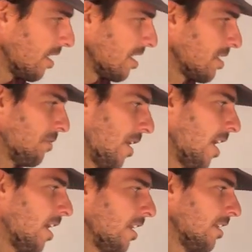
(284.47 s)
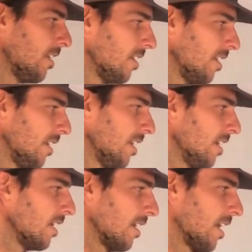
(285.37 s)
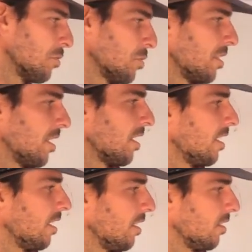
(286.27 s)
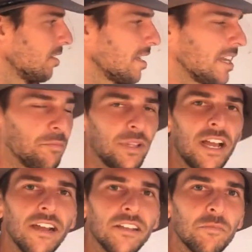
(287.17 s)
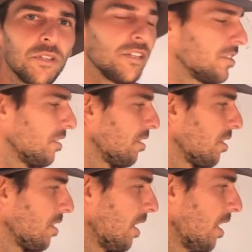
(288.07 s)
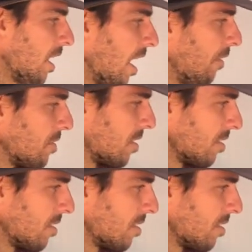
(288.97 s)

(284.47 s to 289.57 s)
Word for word: on this van, comes with a little CD player and the Bluetooth and have